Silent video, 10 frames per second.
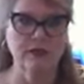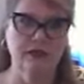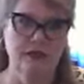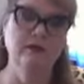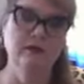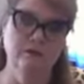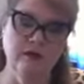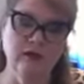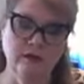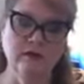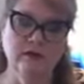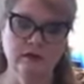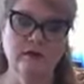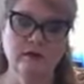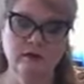
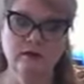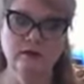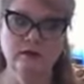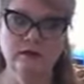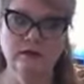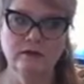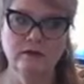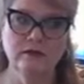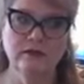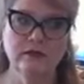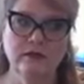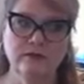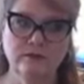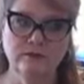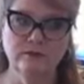
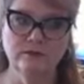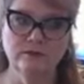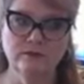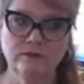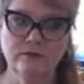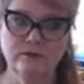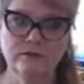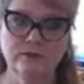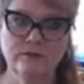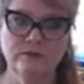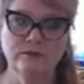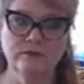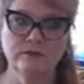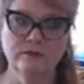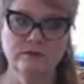
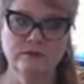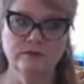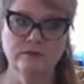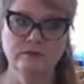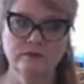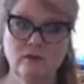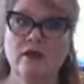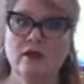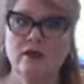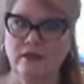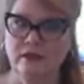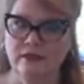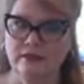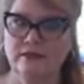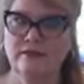
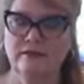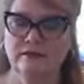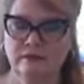(not speaking)